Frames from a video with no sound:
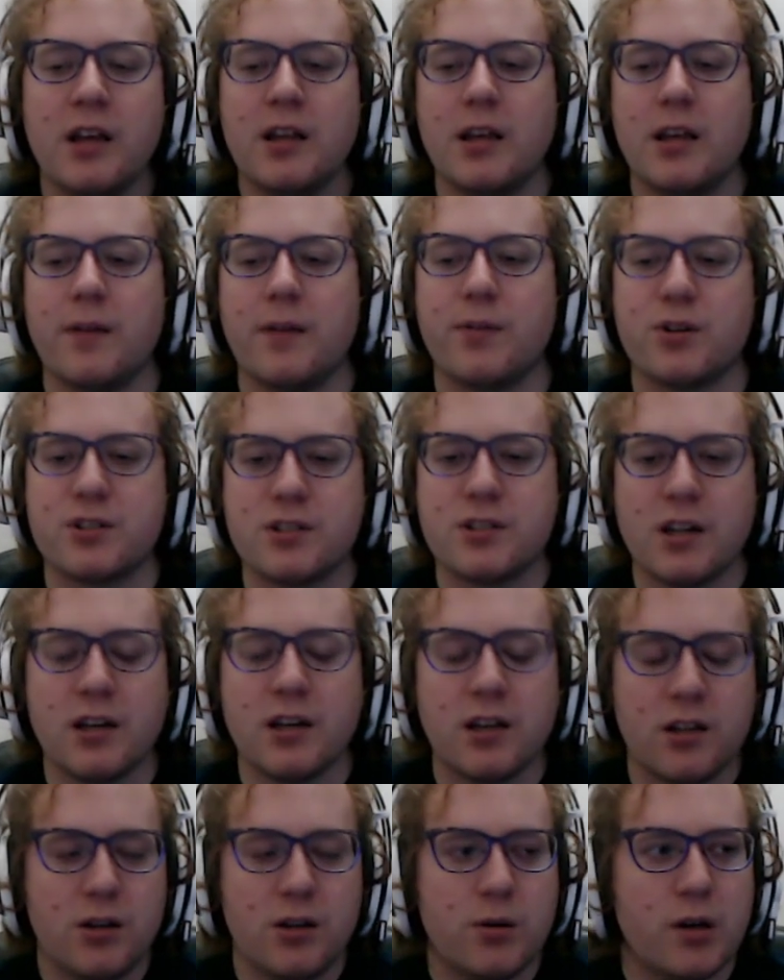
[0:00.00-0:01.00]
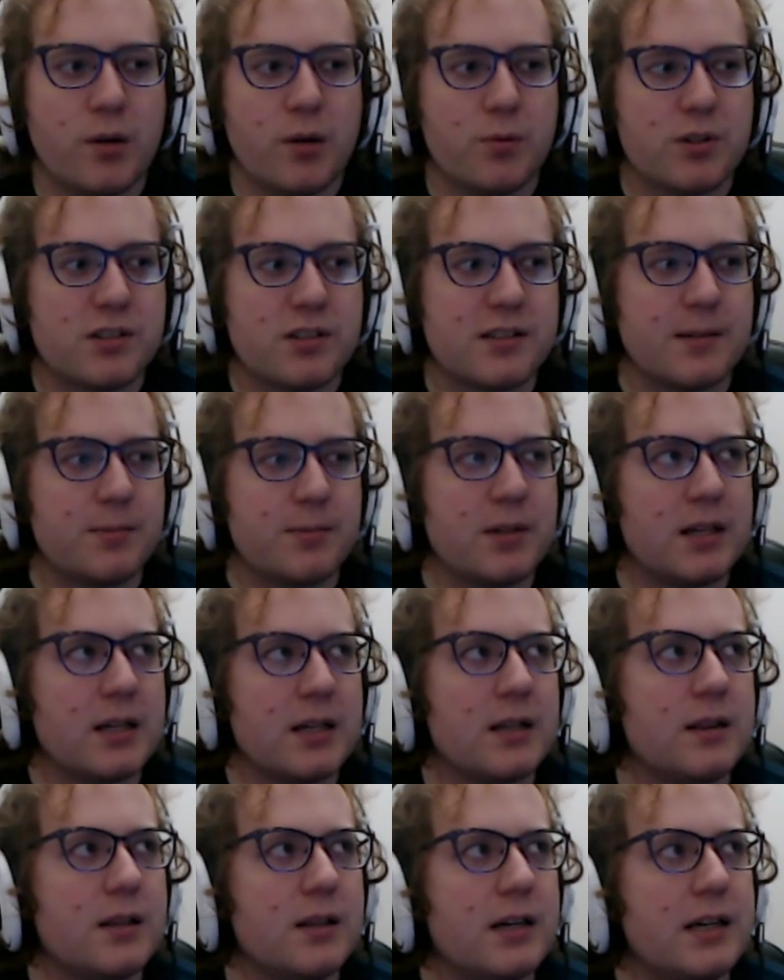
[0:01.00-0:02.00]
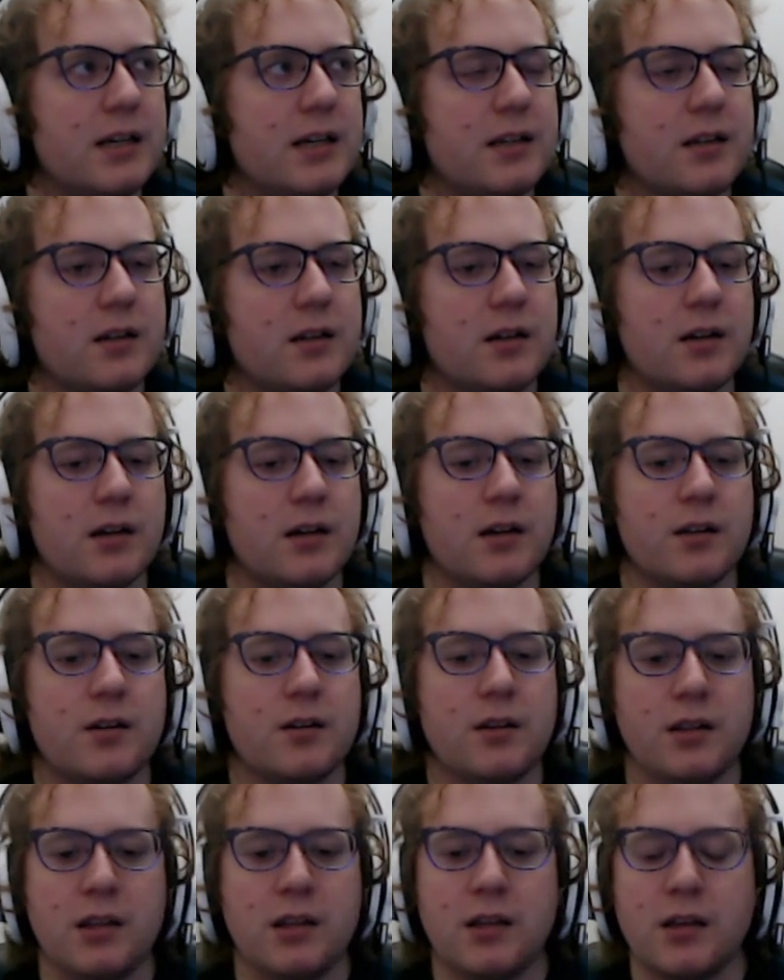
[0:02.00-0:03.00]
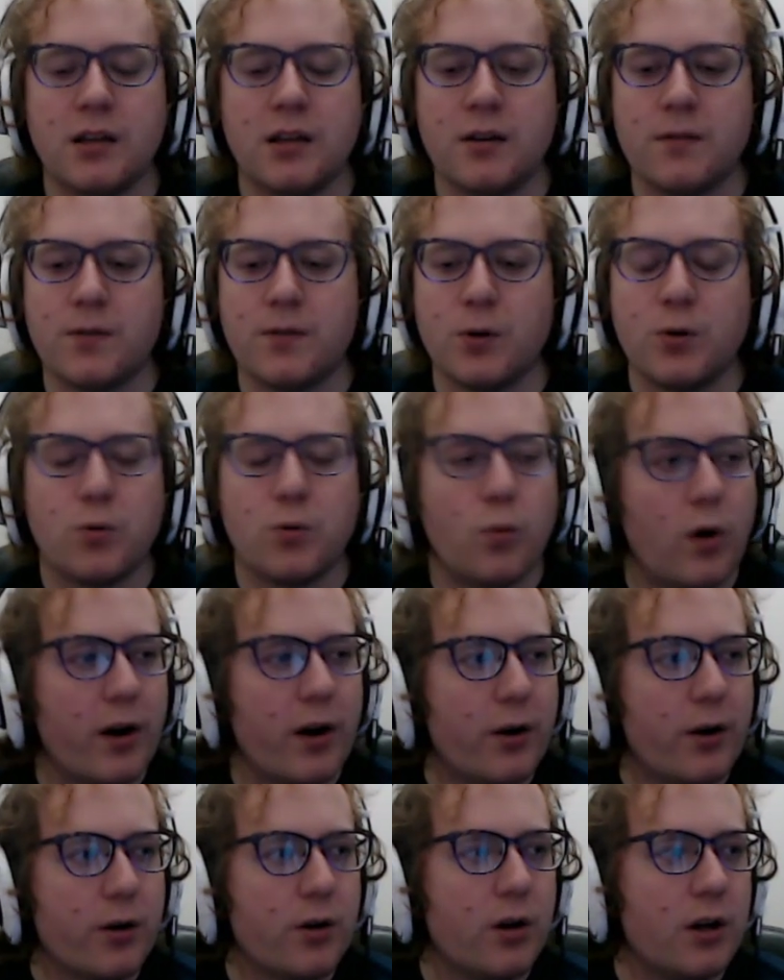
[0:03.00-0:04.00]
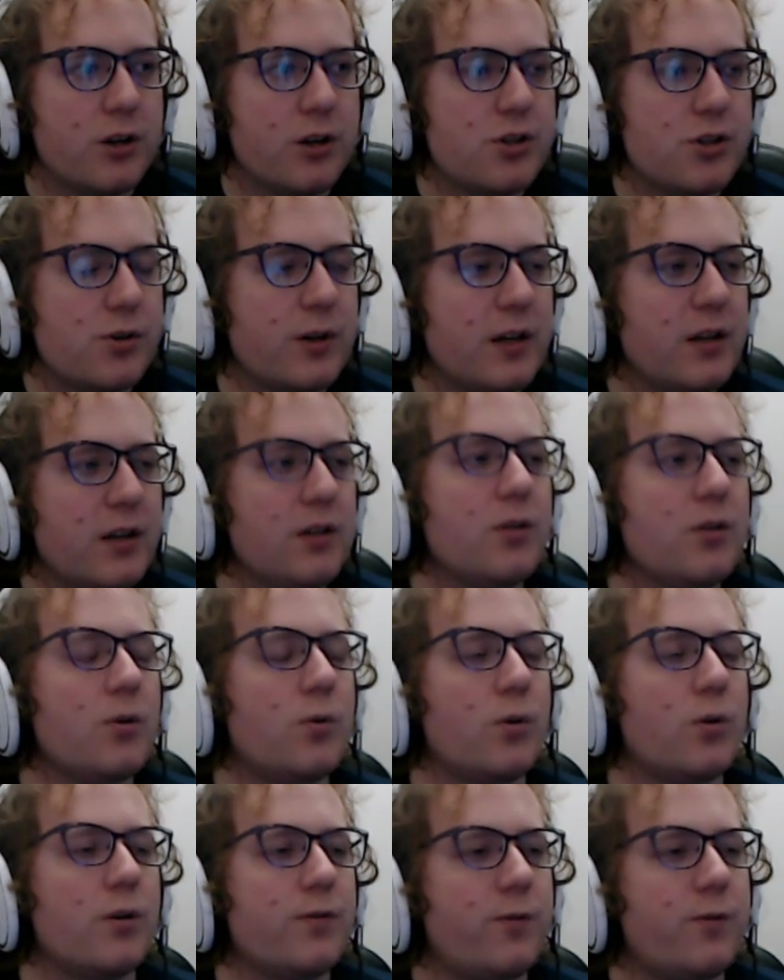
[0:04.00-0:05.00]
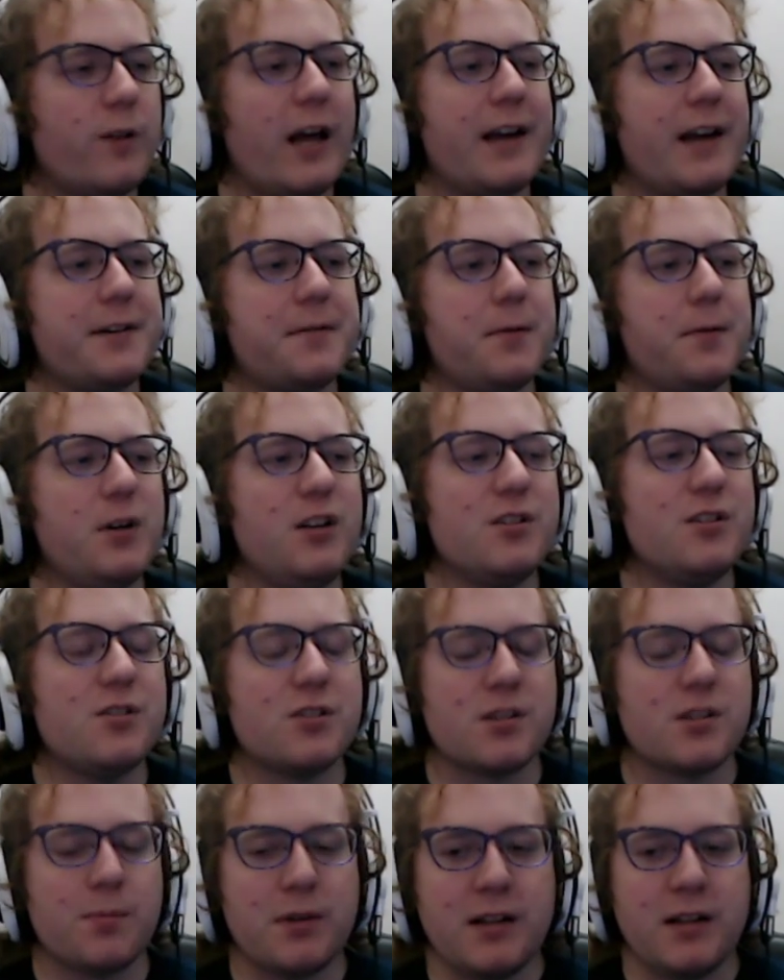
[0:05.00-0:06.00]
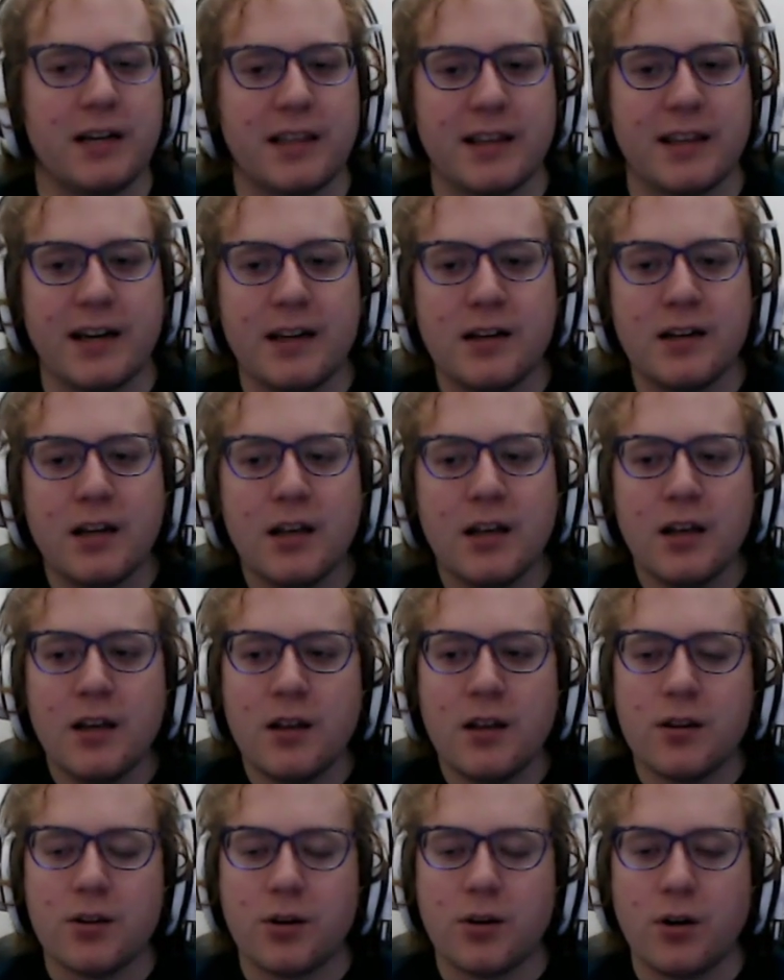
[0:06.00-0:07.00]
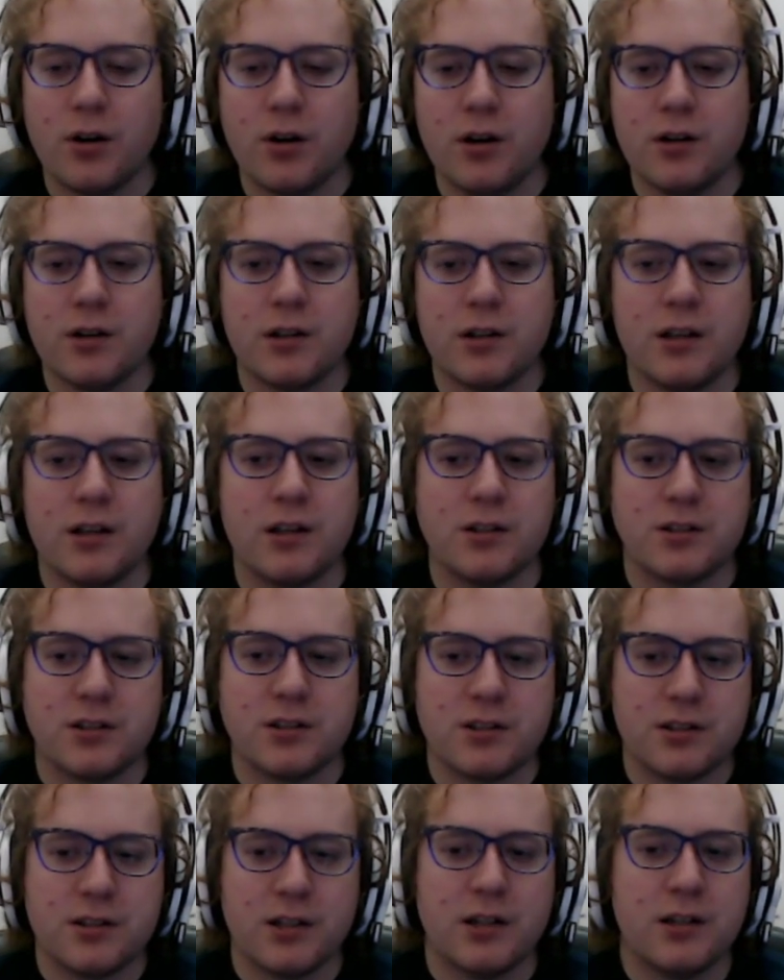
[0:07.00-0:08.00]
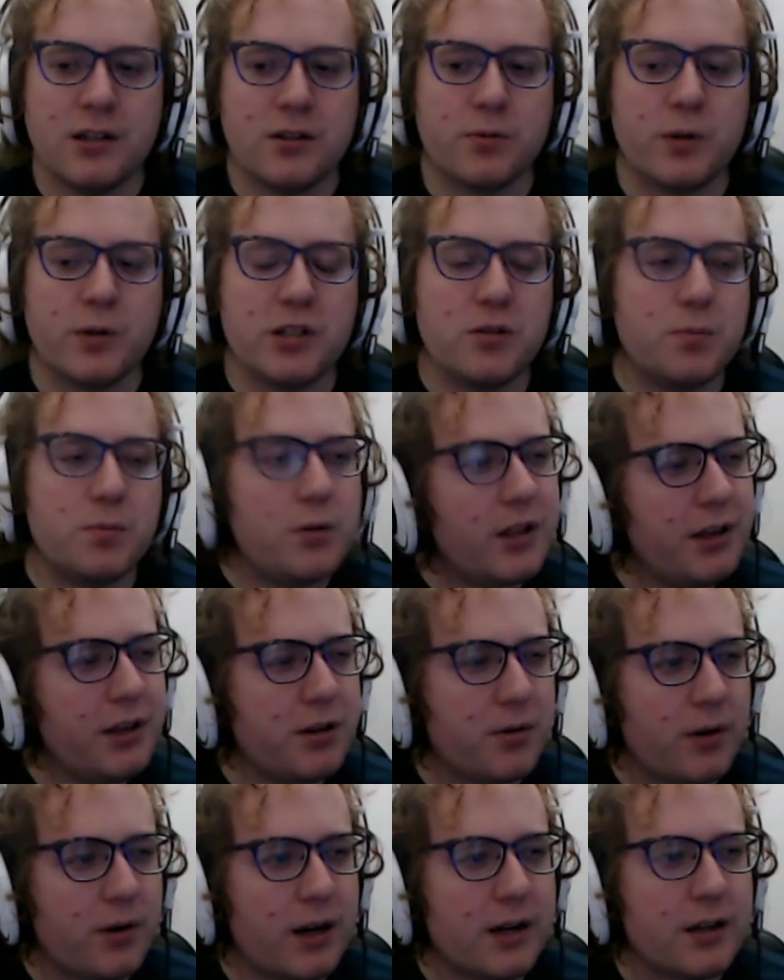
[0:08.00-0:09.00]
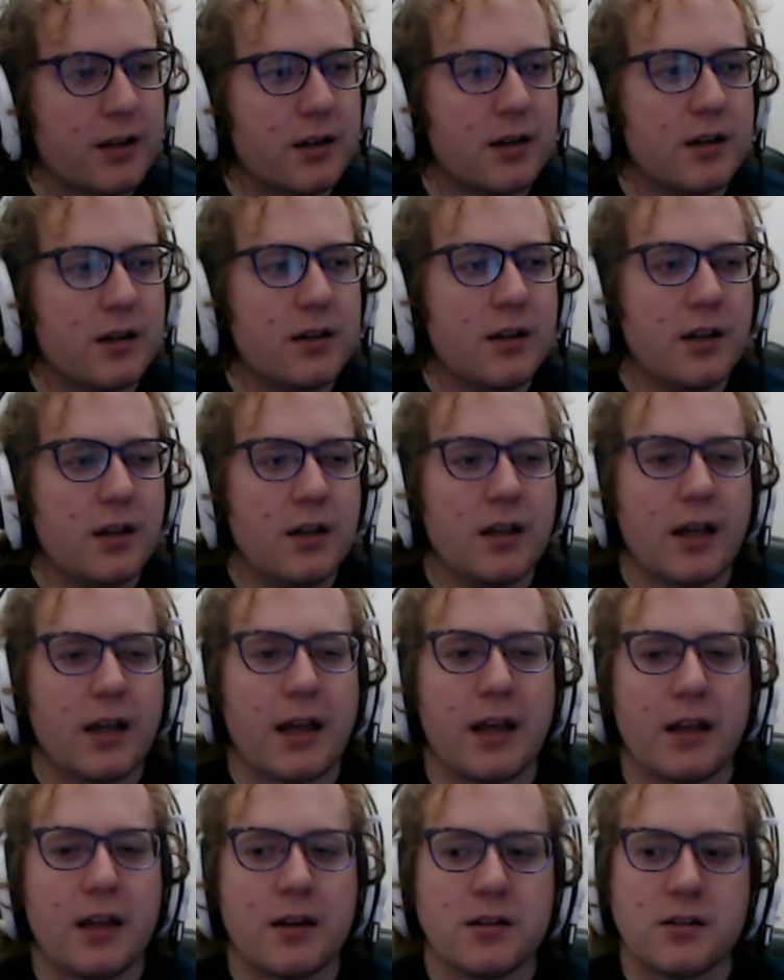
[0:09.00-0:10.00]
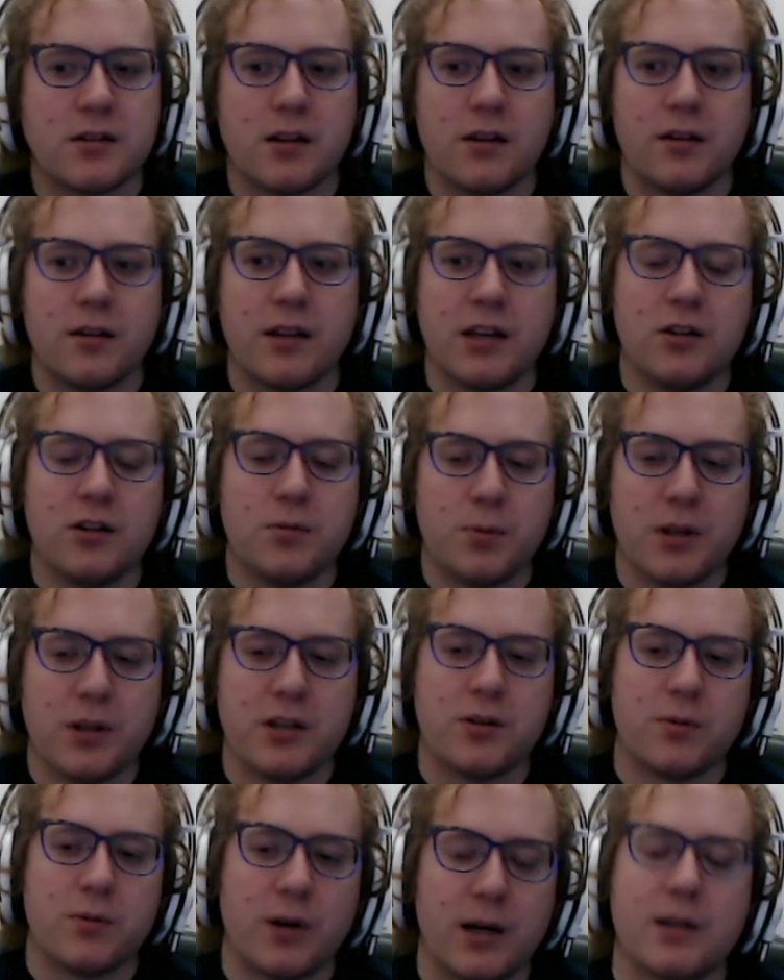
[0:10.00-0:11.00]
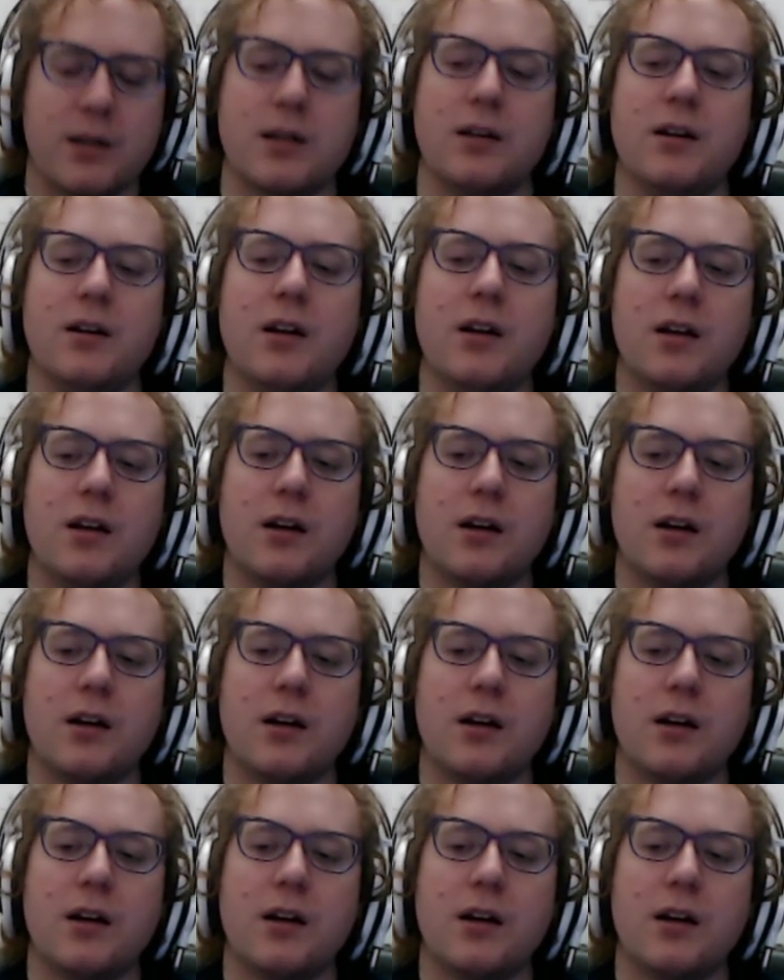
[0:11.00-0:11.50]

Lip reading: If you're stunning a unit with something like the Invoke Water Conjuring or Flash Freeze or something like that, the card is stunned when you play Daraka, and then you play Daraka.